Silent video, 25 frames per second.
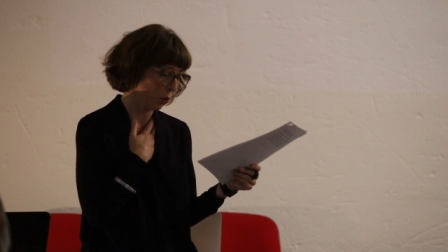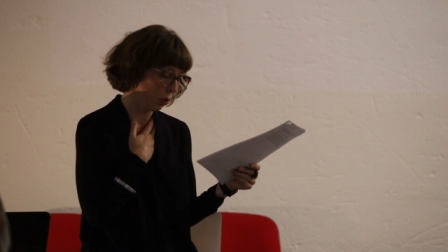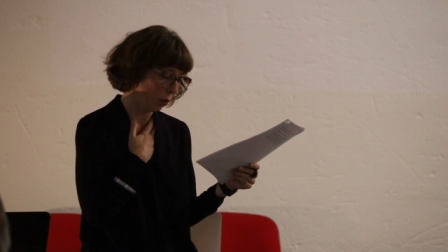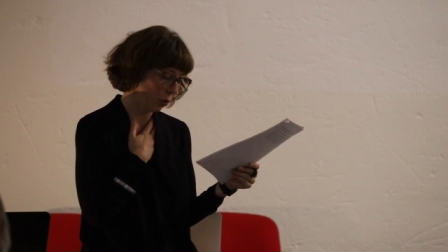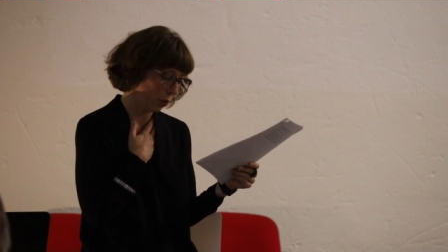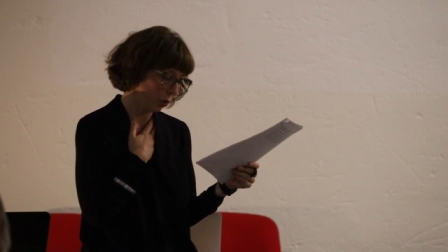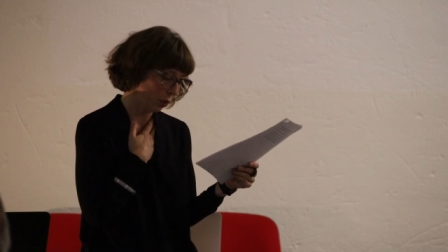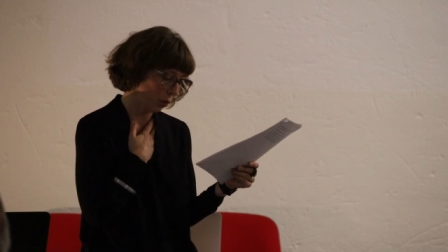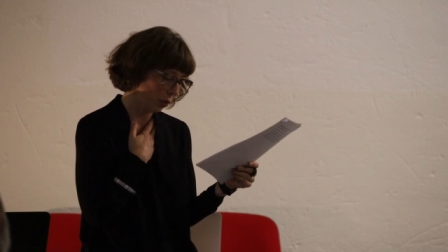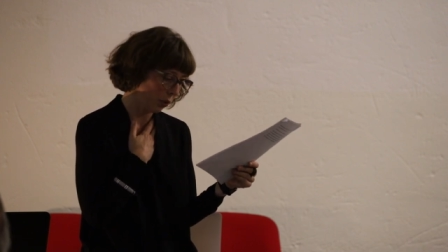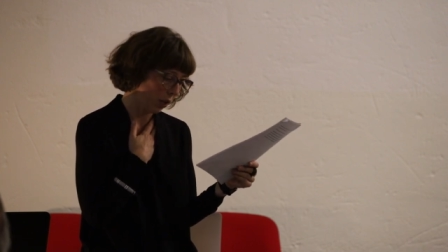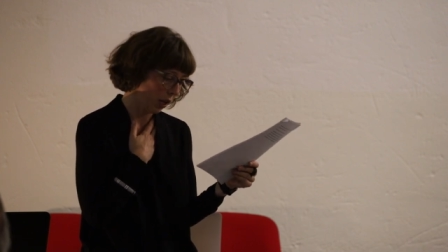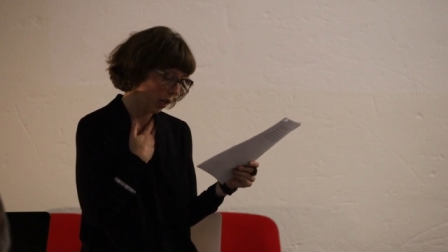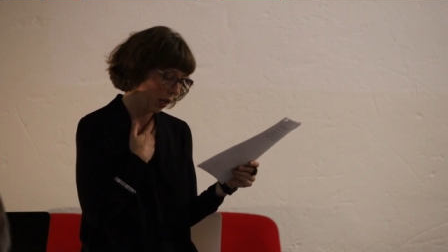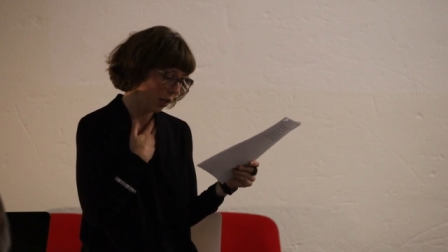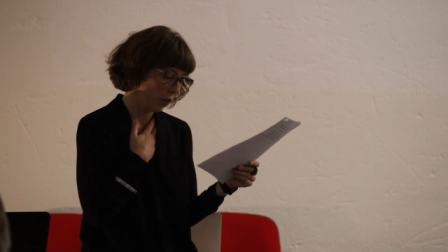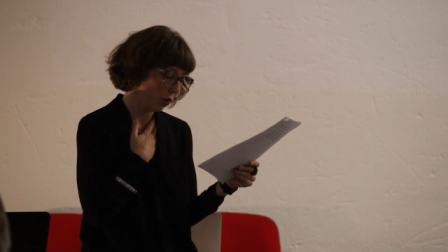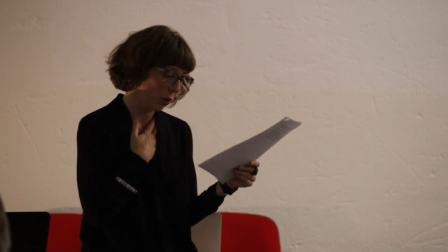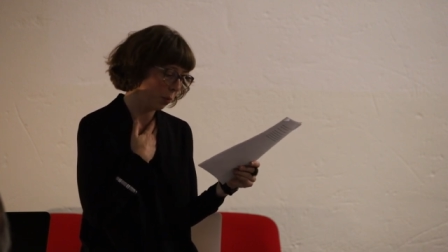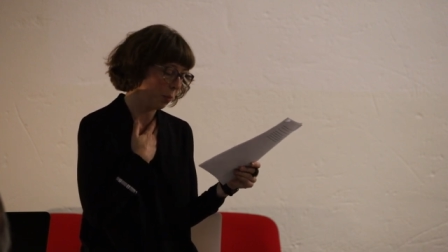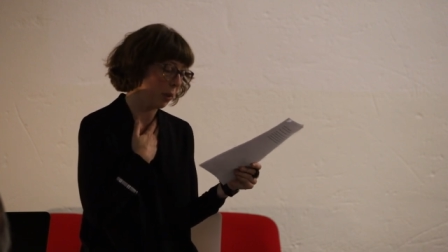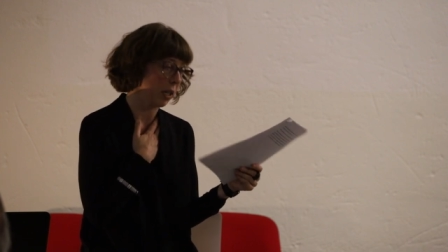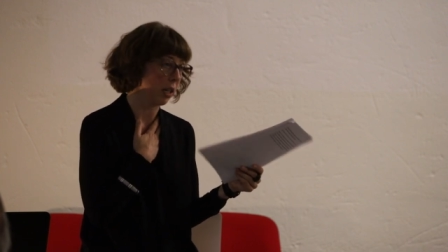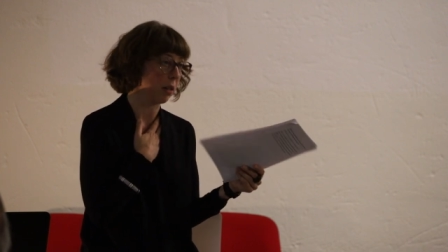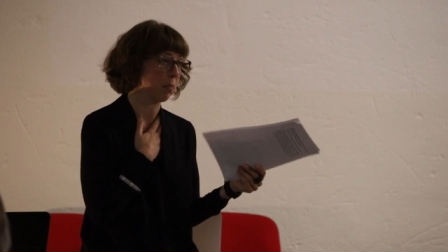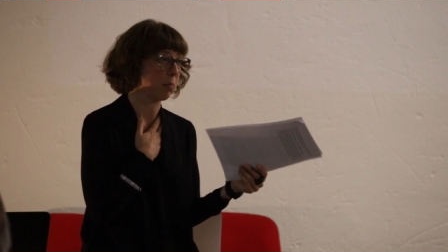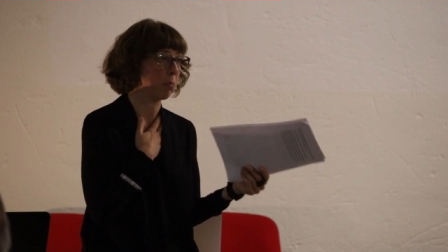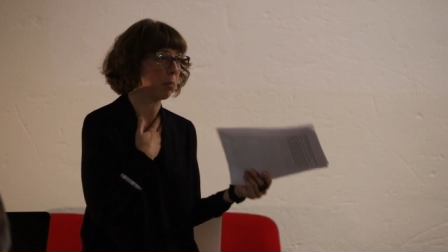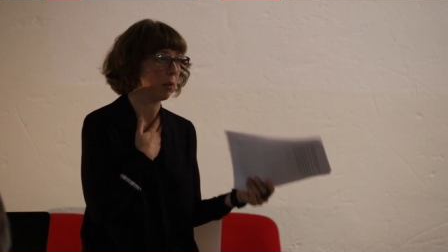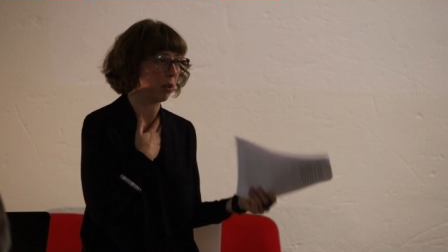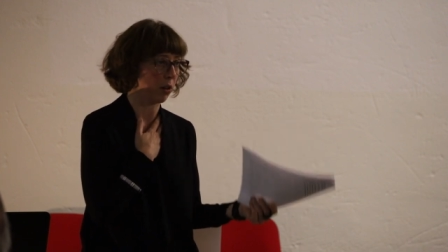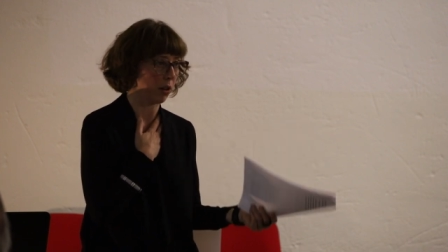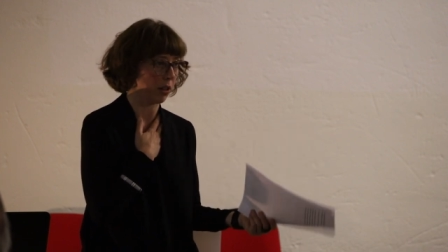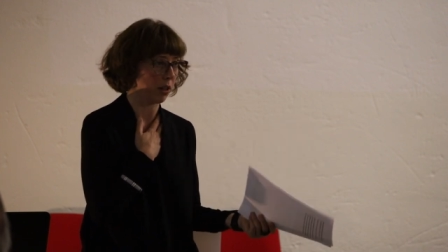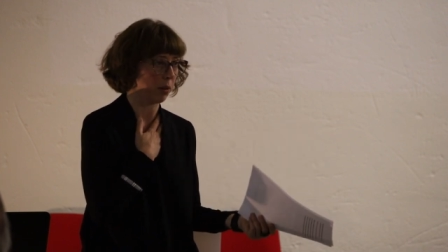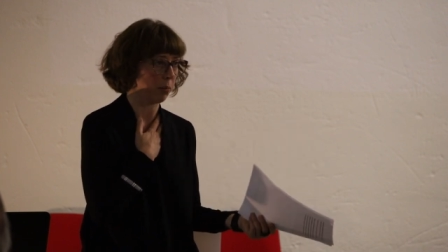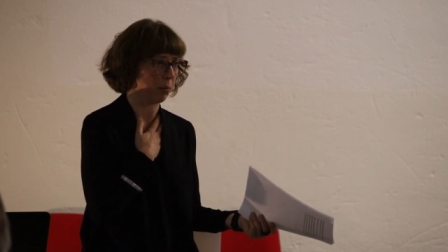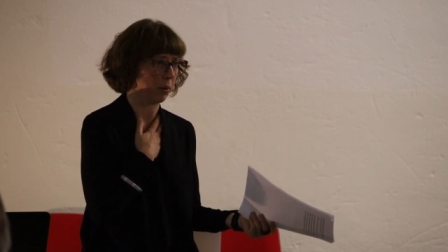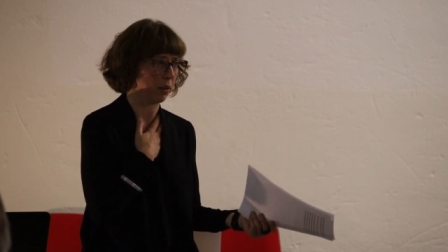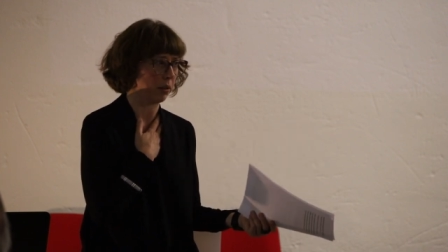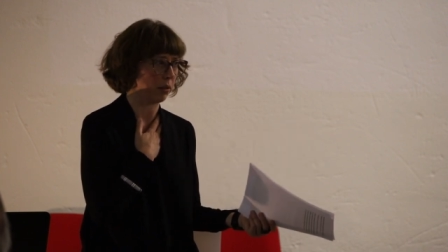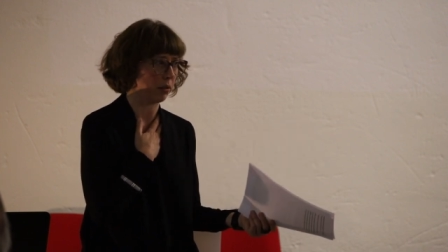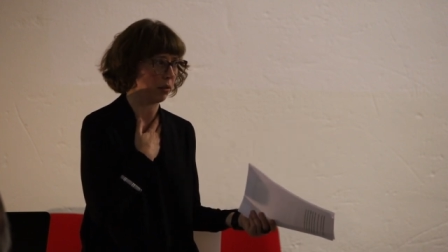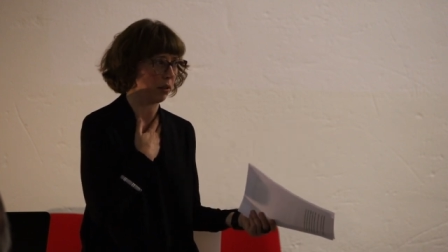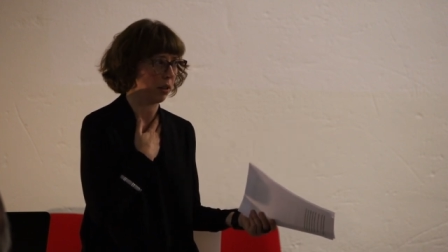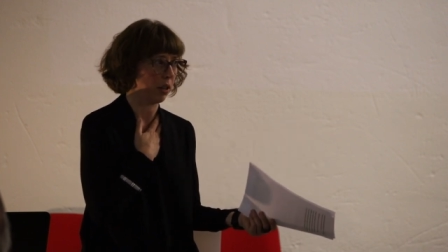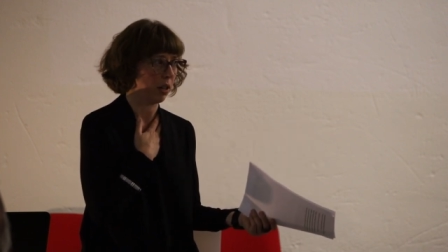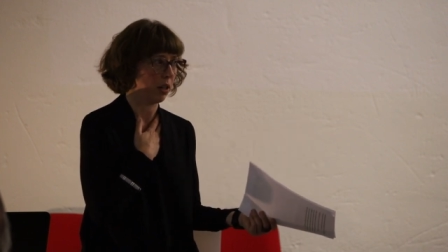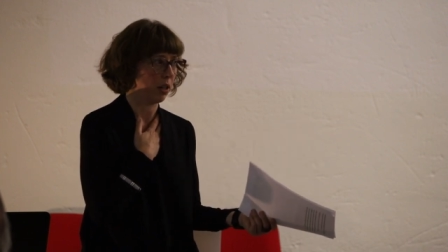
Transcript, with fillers: tools to be employable.